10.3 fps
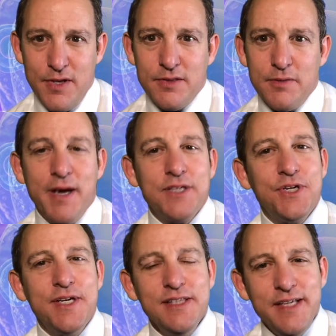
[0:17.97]
the
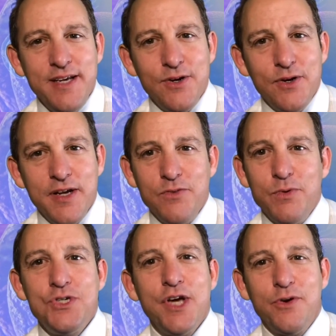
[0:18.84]
Mexican leader in
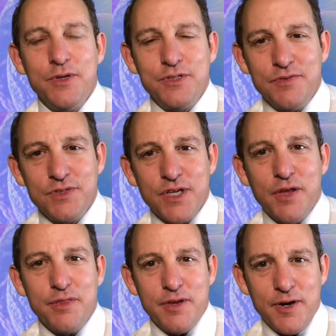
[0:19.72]
regenerative cell
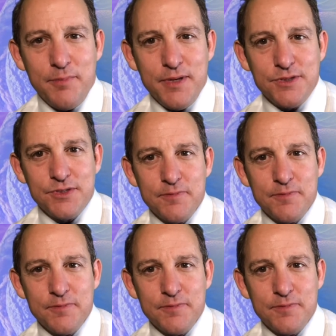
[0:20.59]
therapies.